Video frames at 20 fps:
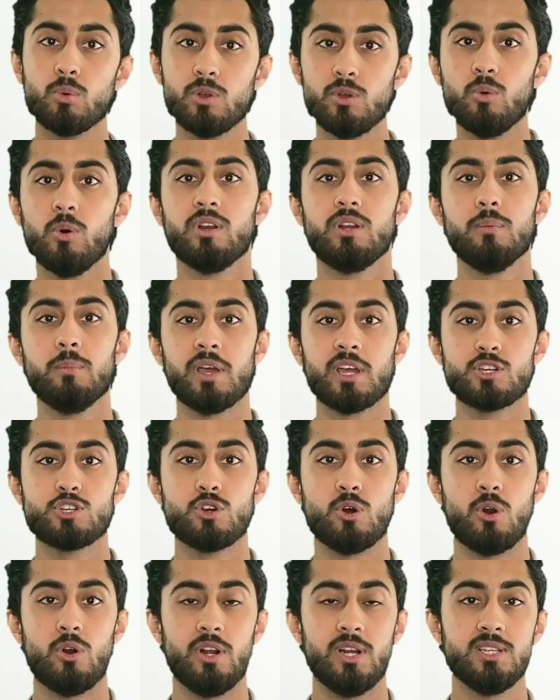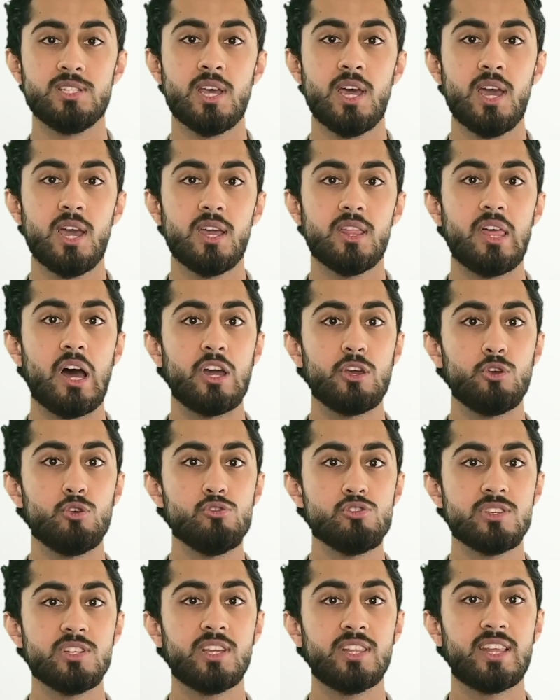what you want to make sure is that you're
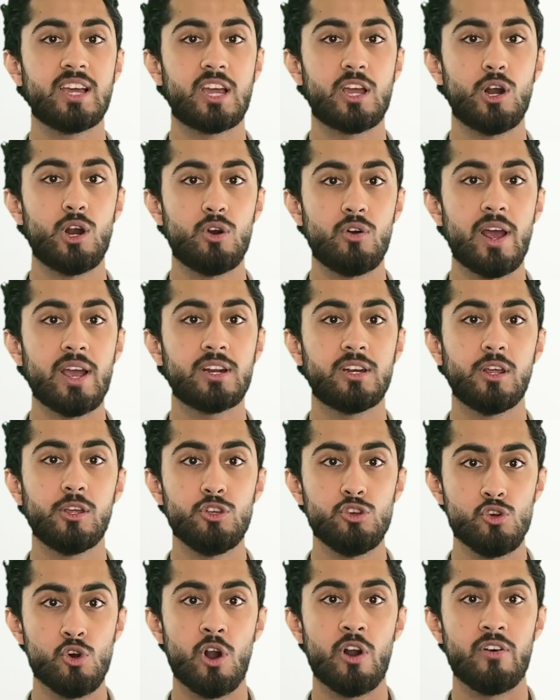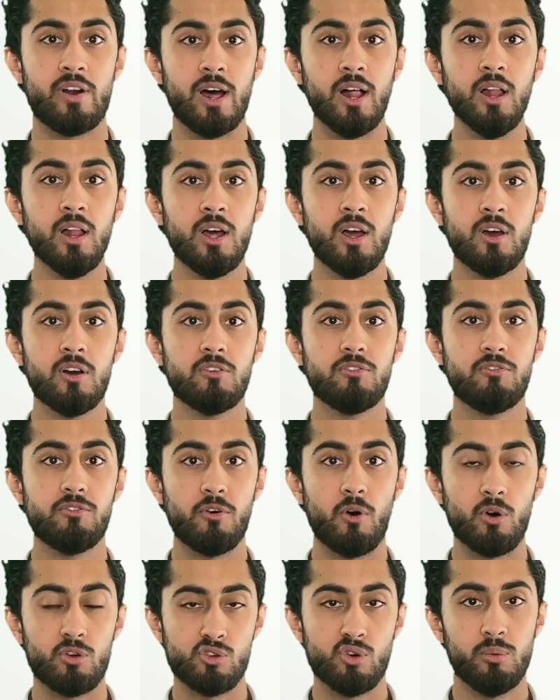using the correct URL
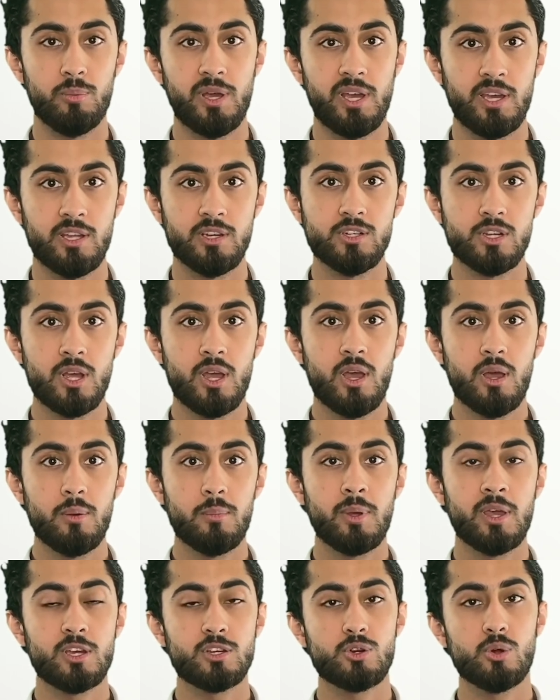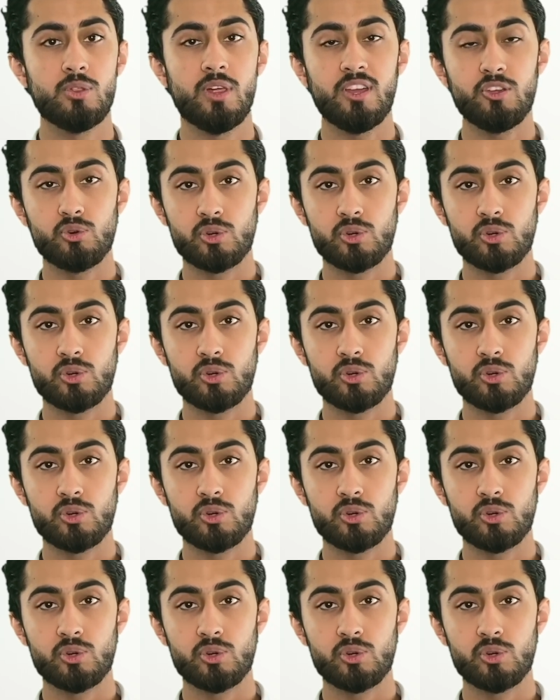for your page. Make sure that